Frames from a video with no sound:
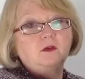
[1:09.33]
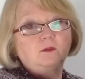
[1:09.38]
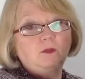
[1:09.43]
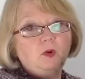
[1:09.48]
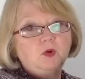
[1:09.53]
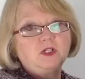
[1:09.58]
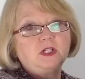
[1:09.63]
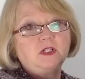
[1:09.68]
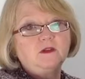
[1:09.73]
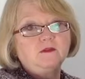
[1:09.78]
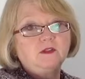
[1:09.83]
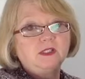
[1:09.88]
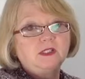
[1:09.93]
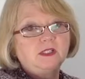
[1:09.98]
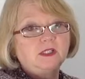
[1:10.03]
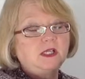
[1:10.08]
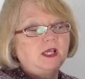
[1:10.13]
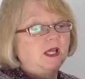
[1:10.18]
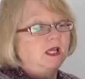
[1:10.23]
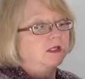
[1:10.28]
the body of the
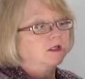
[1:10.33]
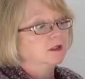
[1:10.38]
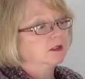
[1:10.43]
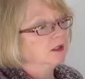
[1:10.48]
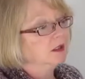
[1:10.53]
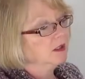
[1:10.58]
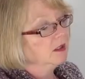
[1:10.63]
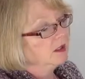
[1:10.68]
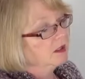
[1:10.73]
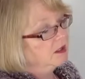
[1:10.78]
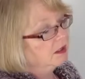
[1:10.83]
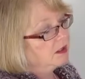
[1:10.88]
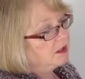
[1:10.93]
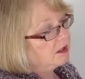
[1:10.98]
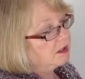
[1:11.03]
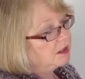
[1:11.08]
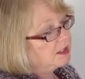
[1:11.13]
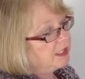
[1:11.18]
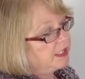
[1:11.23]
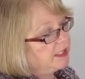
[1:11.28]
stand.
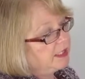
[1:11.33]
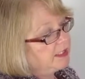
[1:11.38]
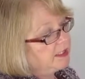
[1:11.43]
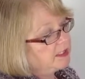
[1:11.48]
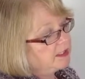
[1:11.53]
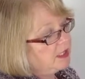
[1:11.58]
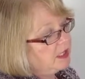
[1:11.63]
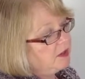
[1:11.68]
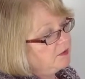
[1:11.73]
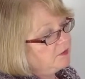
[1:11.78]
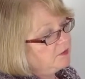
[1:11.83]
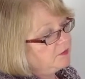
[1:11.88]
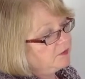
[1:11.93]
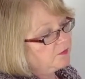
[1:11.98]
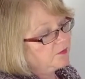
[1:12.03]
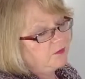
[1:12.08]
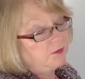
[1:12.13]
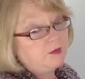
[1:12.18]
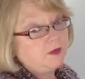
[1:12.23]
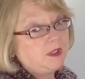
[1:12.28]
Take it down
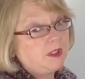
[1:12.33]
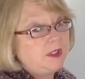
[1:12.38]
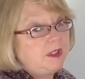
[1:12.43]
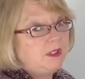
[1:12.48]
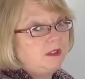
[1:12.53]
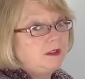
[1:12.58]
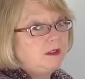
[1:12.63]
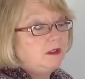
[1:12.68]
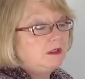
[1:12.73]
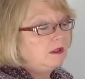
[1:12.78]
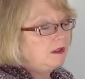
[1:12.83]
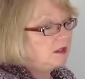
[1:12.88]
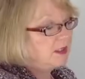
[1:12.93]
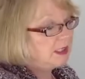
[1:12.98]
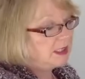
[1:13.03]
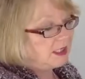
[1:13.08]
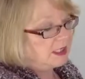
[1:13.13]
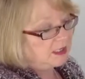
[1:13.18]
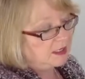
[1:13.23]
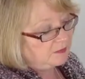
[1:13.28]
through the
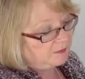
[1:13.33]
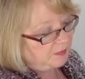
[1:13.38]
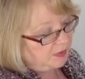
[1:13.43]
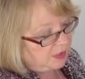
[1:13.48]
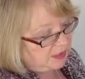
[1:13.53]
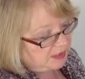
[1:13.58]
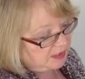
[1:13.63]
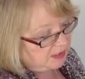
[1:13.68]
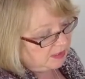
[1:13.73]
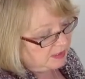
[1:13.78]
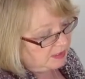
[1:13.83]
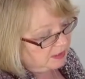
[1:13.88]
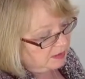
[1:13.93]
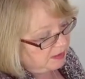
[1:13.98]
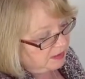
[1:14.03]
centre bust